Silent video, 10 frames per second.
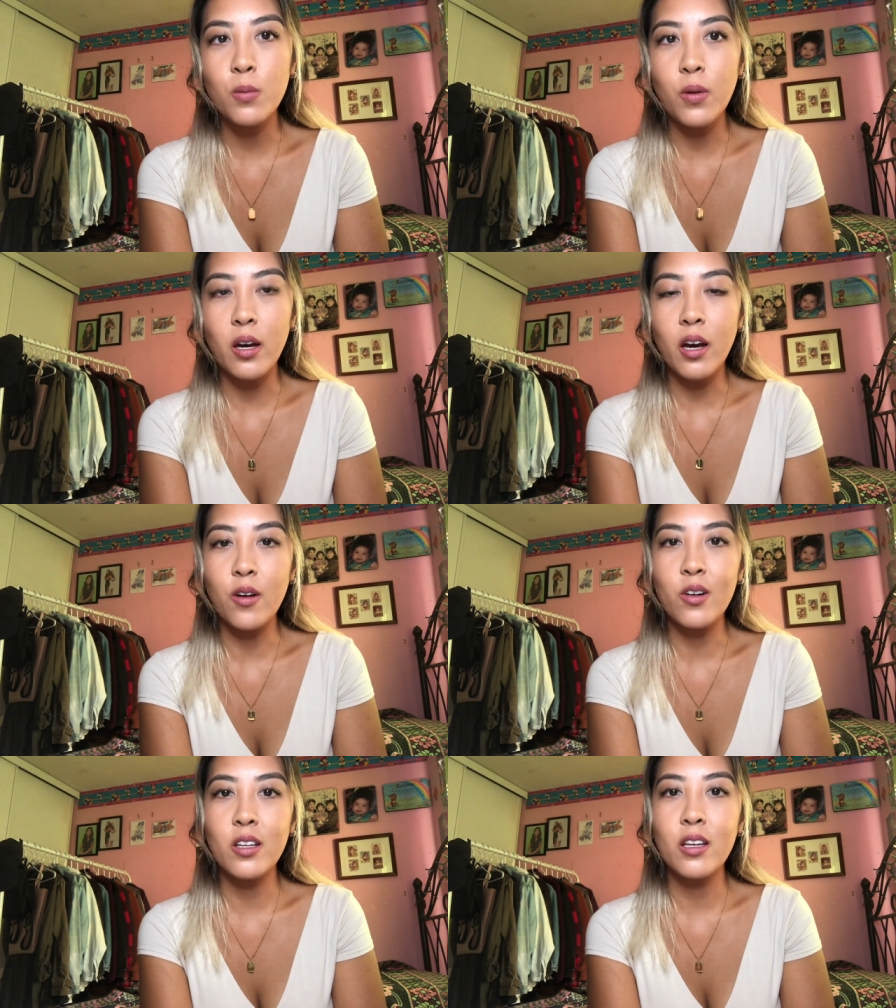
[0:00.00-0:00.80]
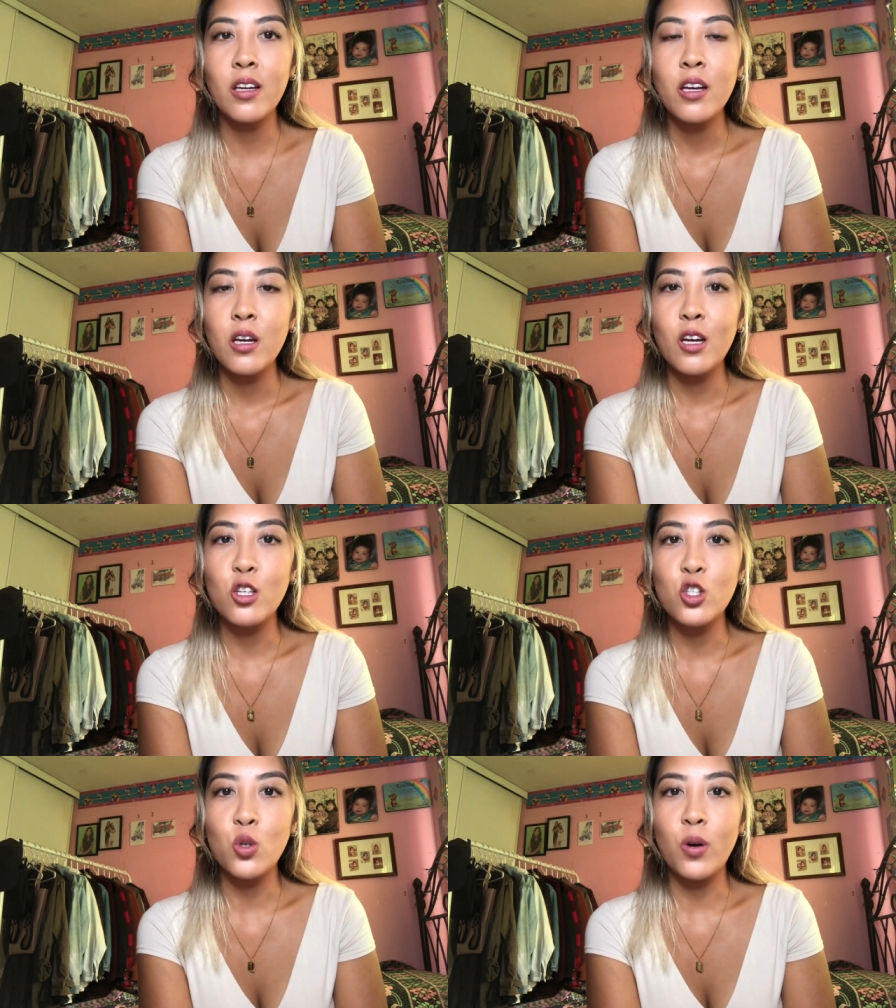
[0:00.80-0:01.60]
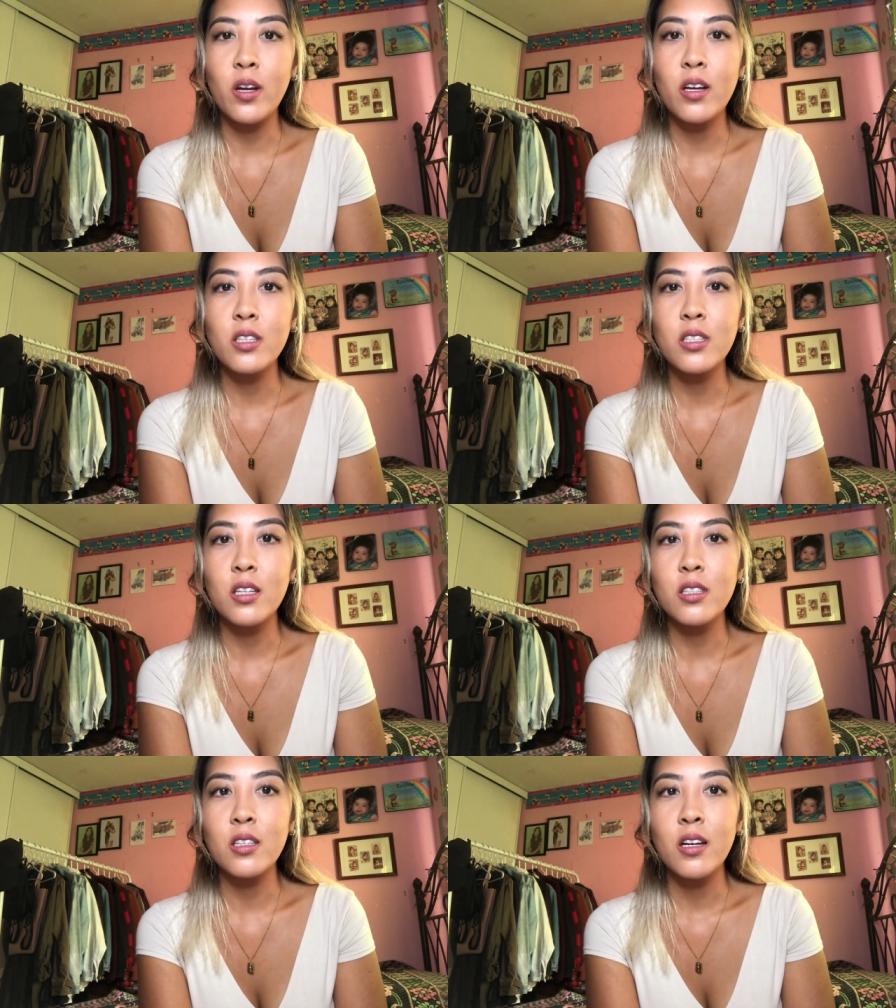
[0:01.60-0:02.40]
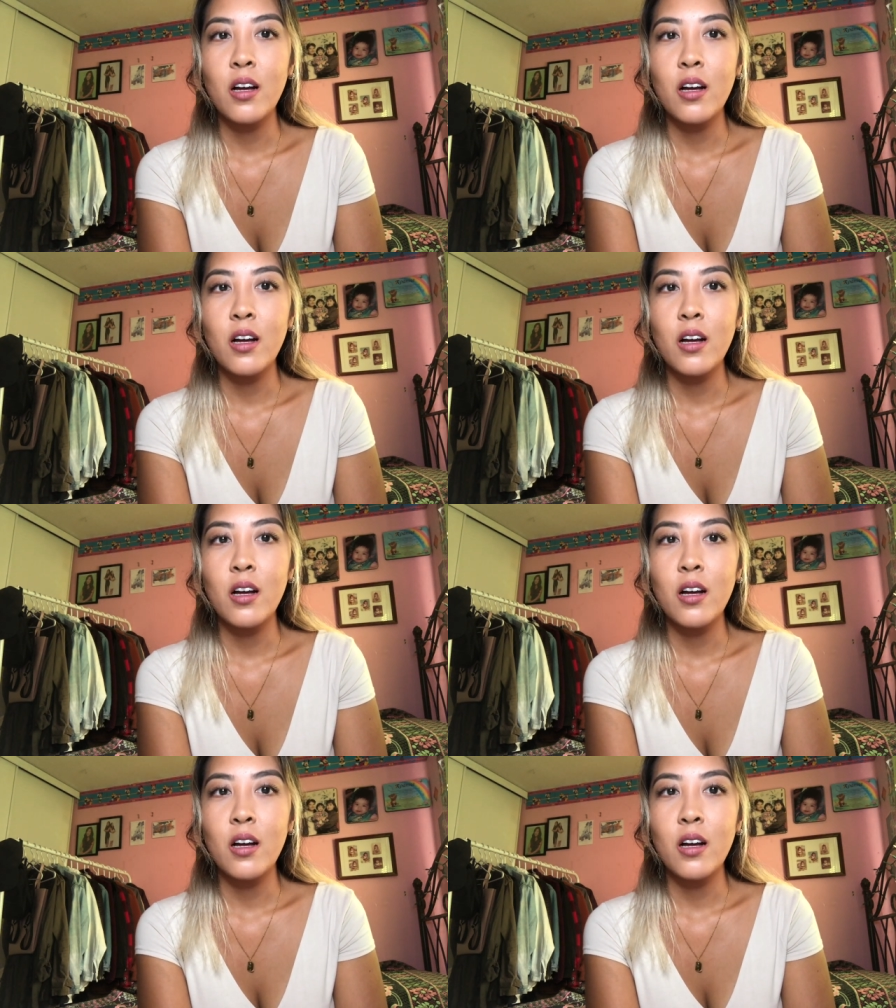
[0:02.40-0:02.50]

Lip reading: but I really enjoyed it since